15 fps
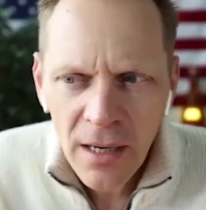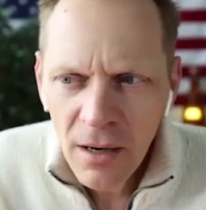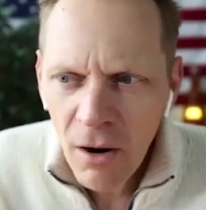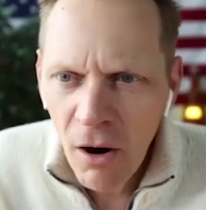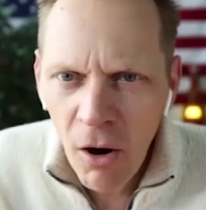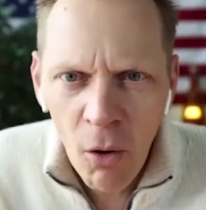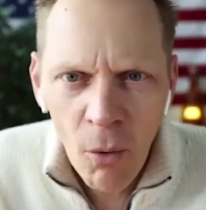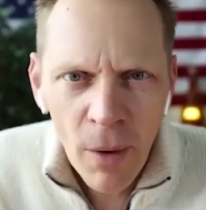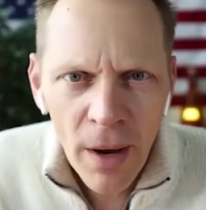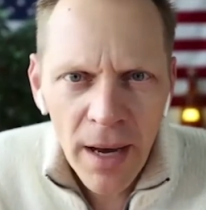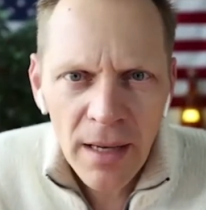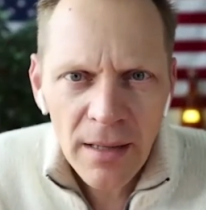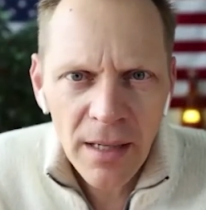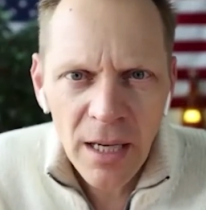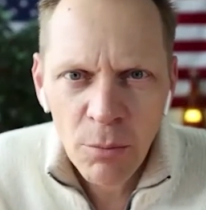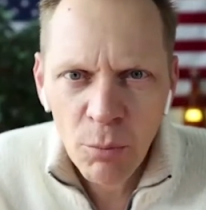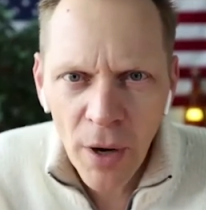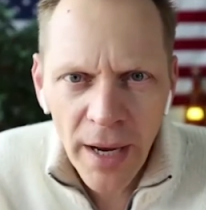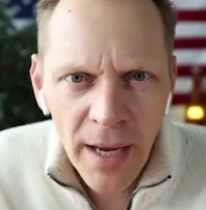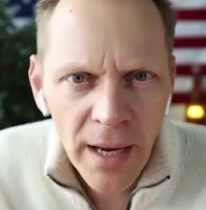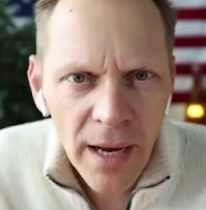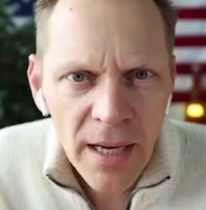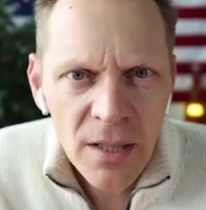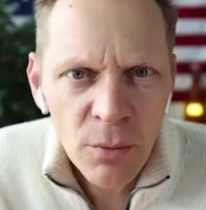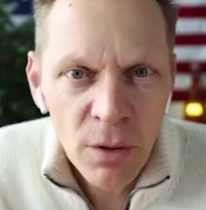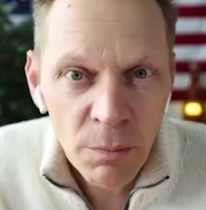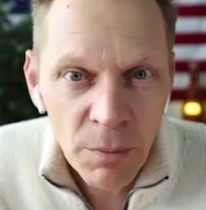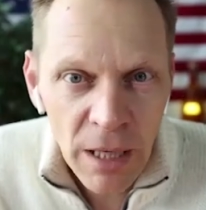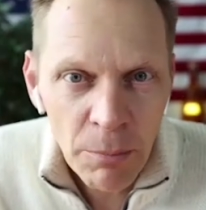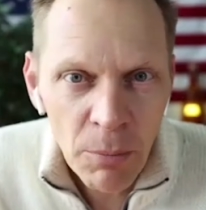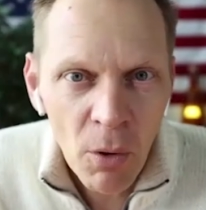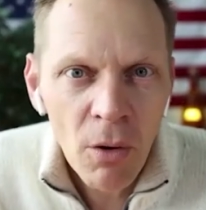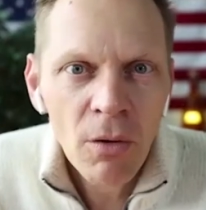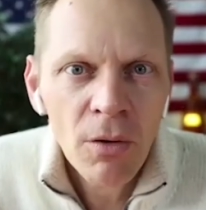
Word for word: always like breaking ice with people